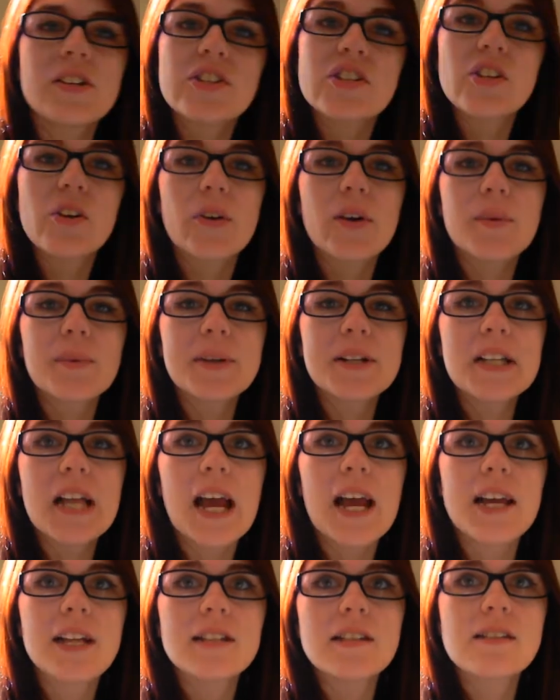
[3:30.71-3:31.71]
So I
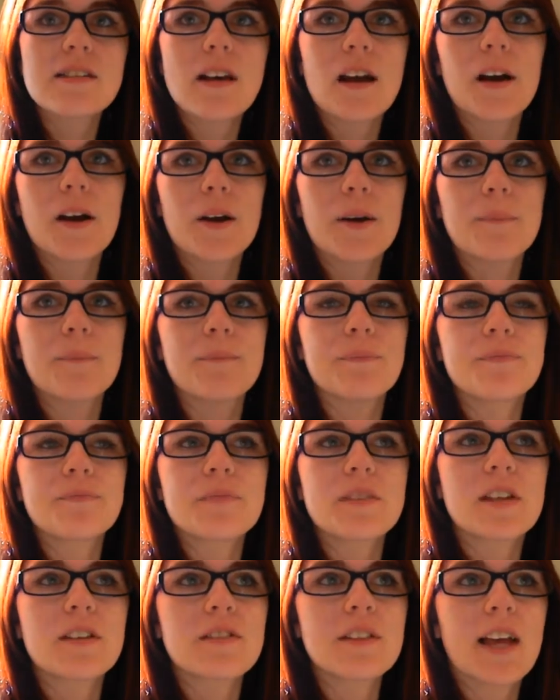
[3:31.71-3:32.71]
realize um,
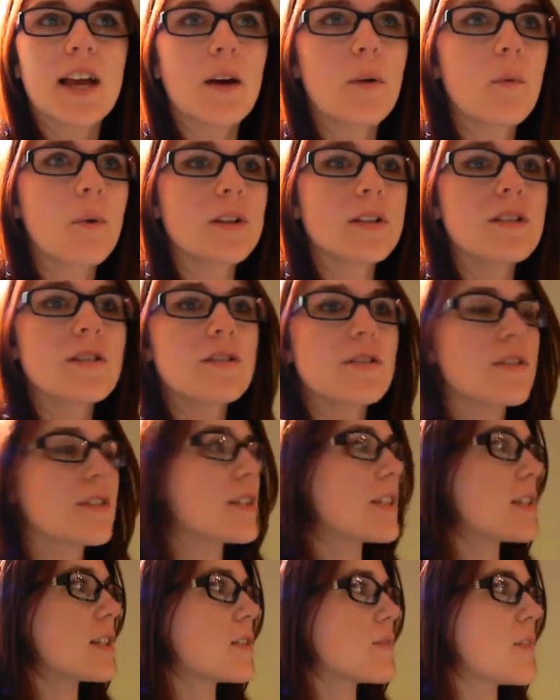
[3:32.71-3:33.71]
that once you
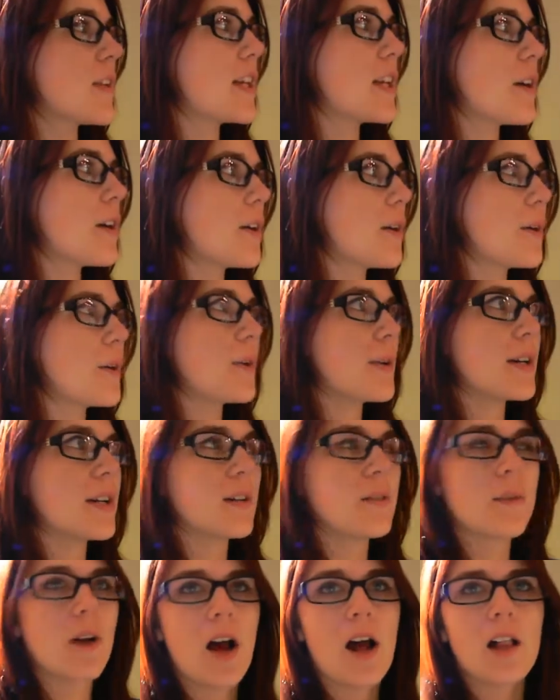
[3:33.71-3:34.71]
see this video,
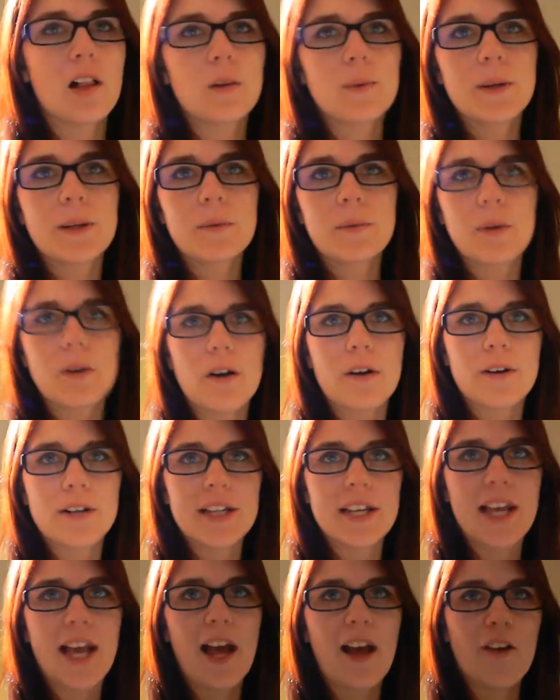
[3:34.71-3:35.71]
Halloween will
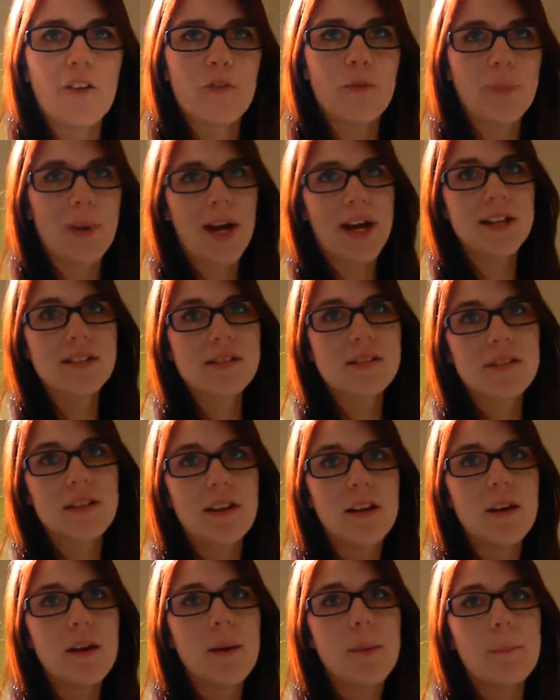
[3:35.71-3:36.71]
already have passed.
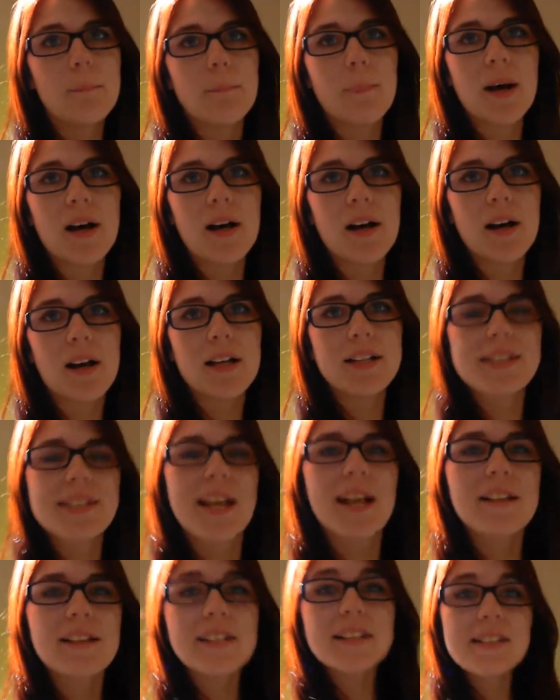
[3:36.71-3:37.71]
But
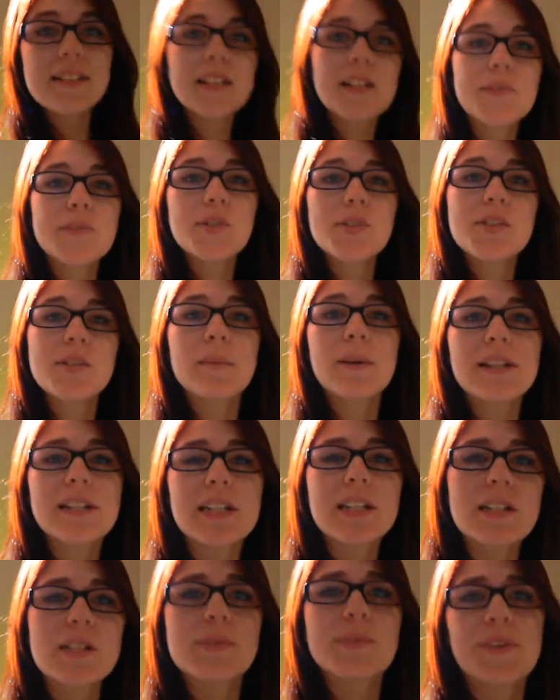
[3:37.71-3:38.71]
at least it gives you some
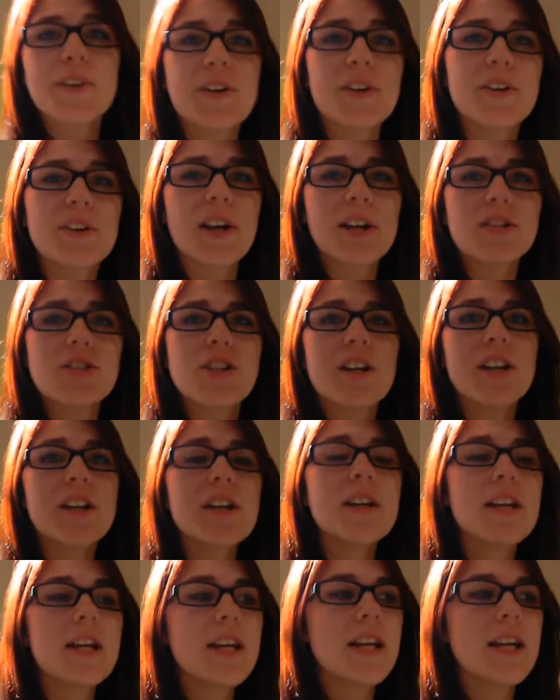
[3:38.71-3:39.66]
ideas for next year.